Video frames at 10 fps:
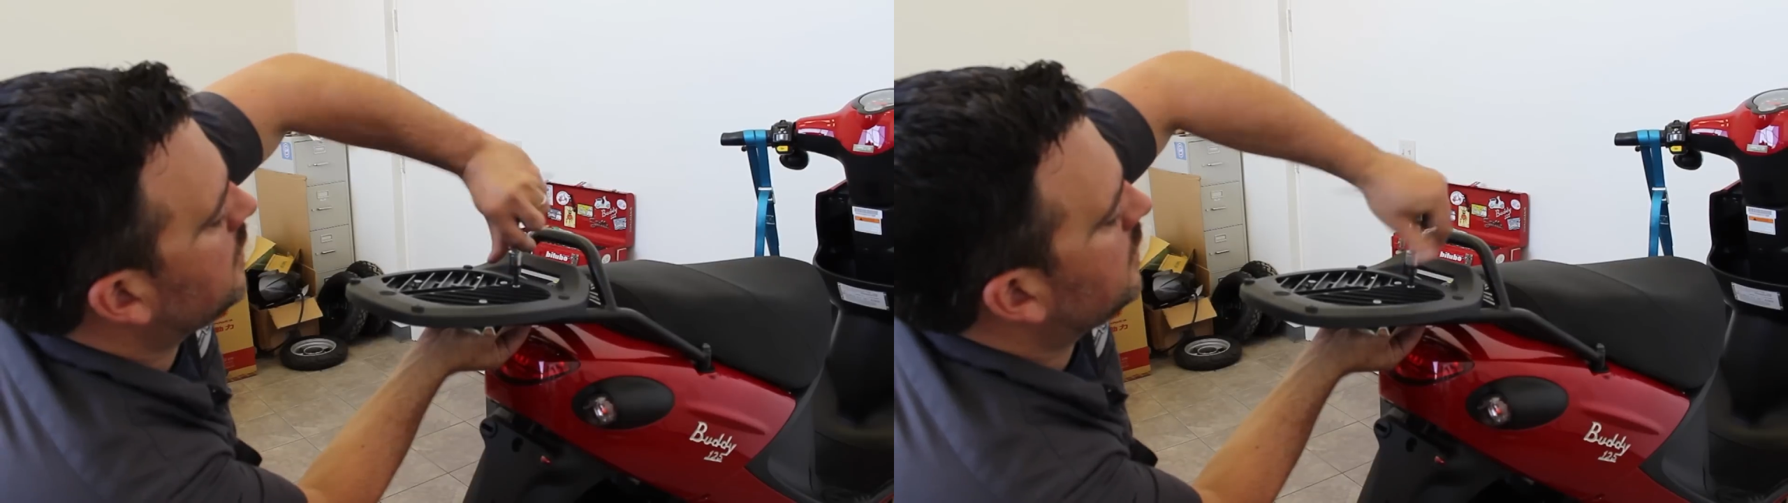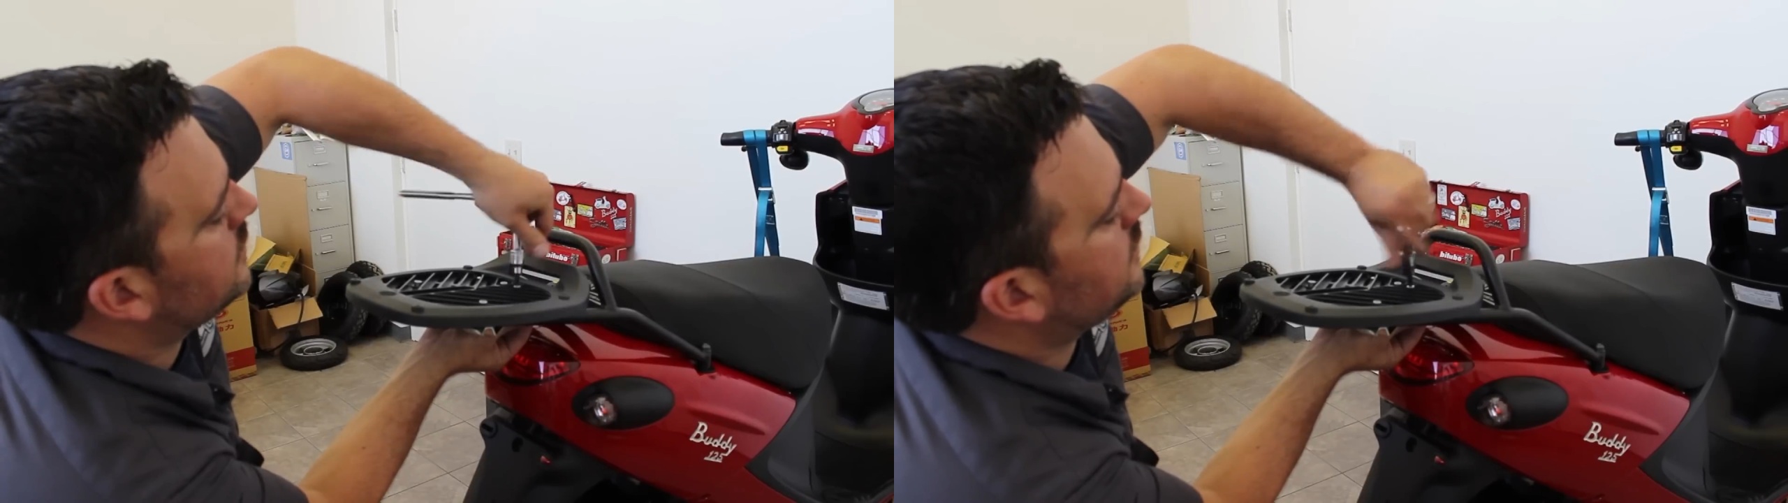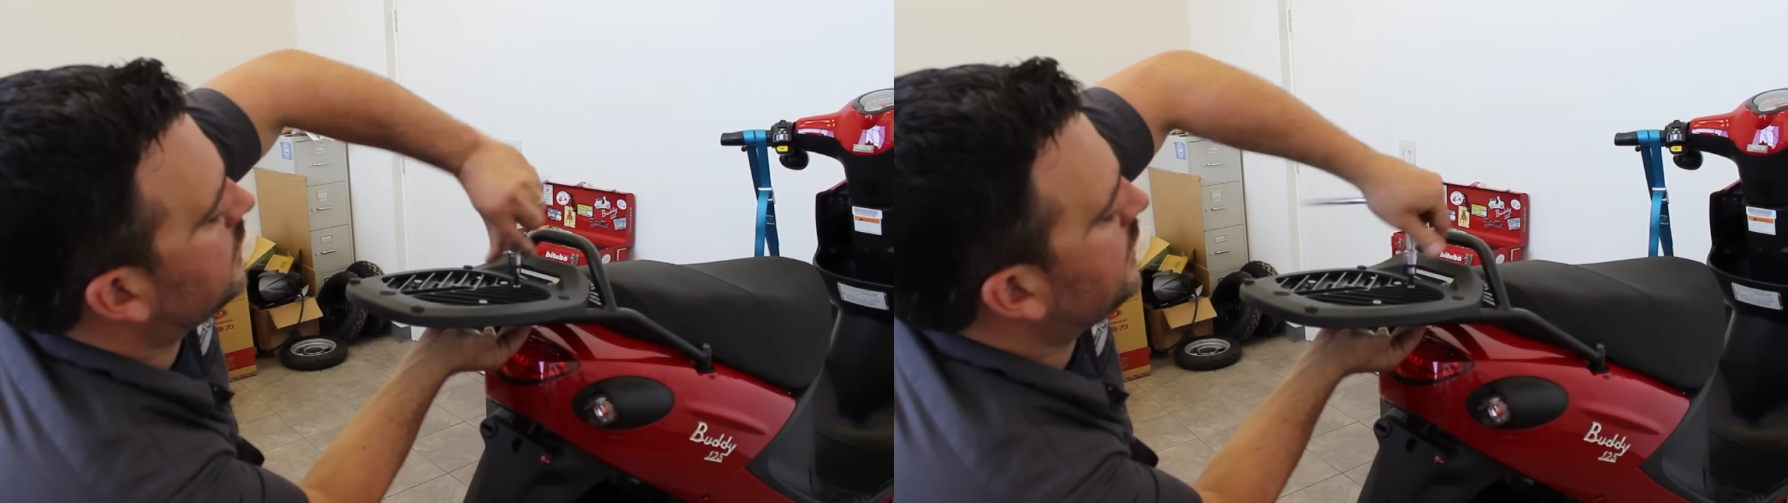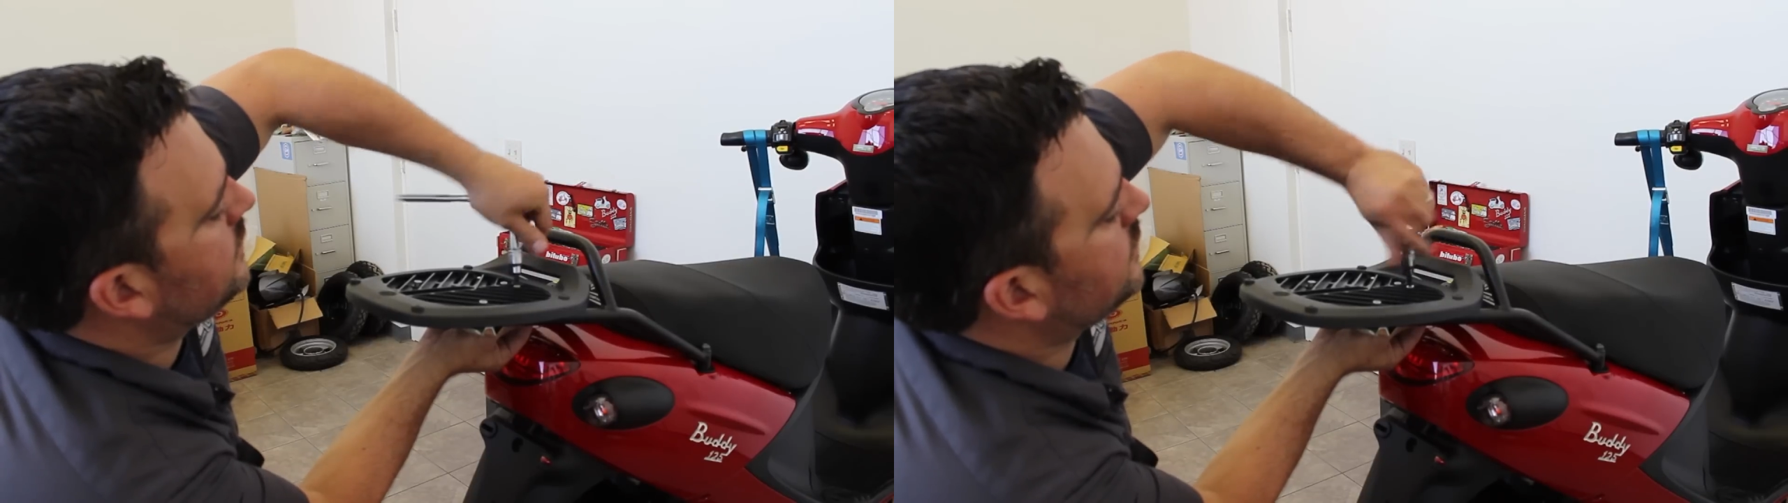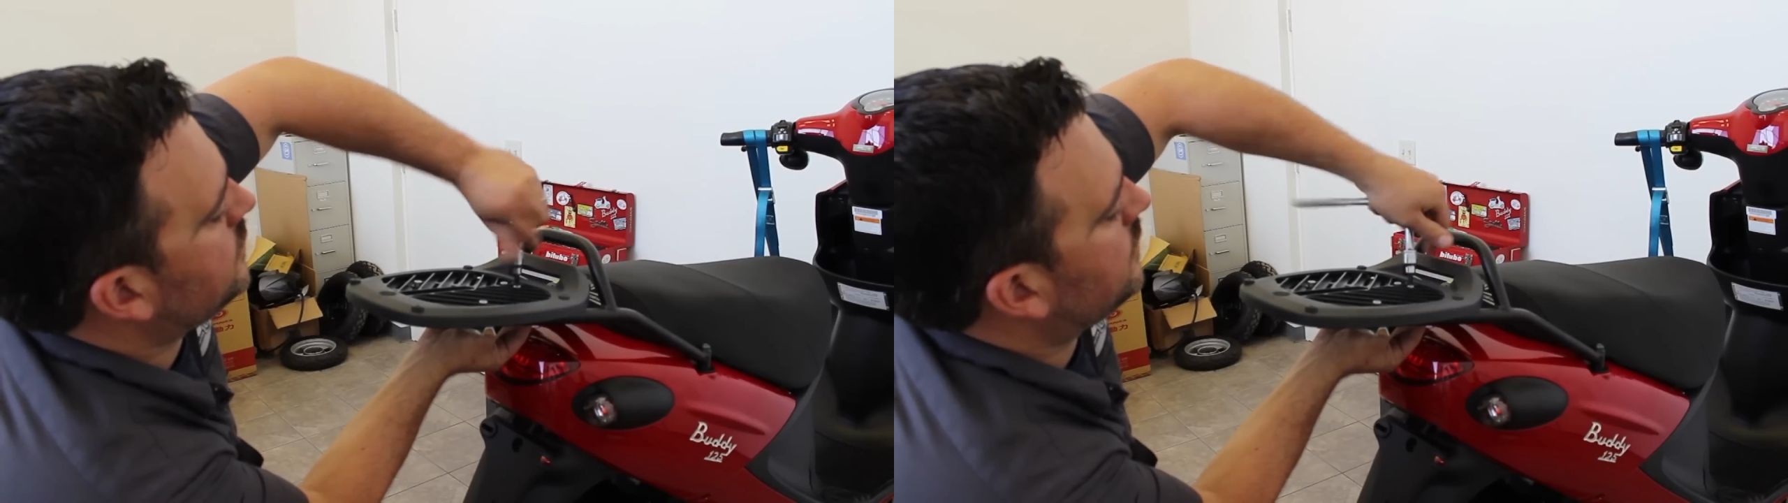still nice
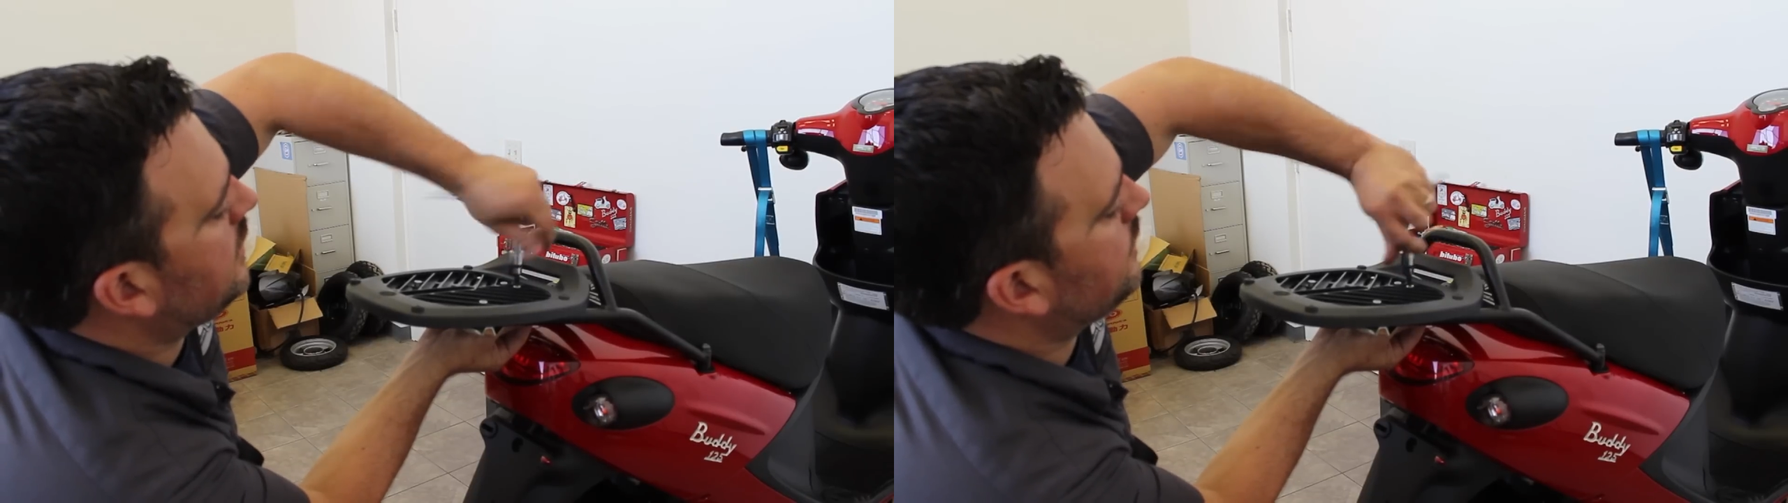and straight,